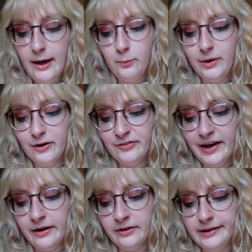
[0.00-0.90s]
We are
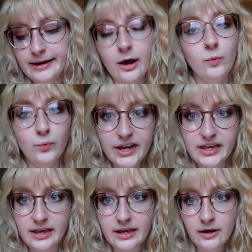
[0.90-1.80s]
following
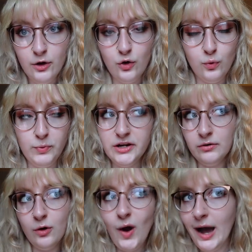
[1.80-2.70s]
Ricky, who we
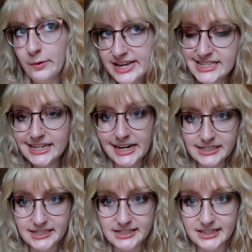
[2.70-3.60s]
don't know how he's
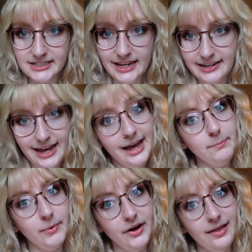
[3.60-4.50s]
connected to the dead guy,
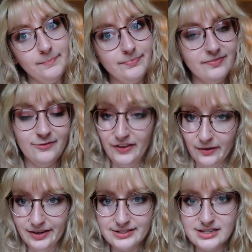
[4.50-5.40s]
but
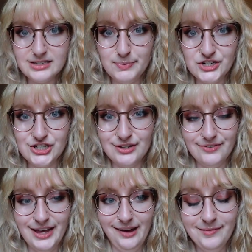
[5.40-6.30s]
Vera is suspicious of
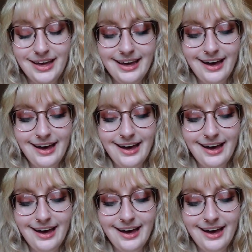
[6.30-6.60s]
him.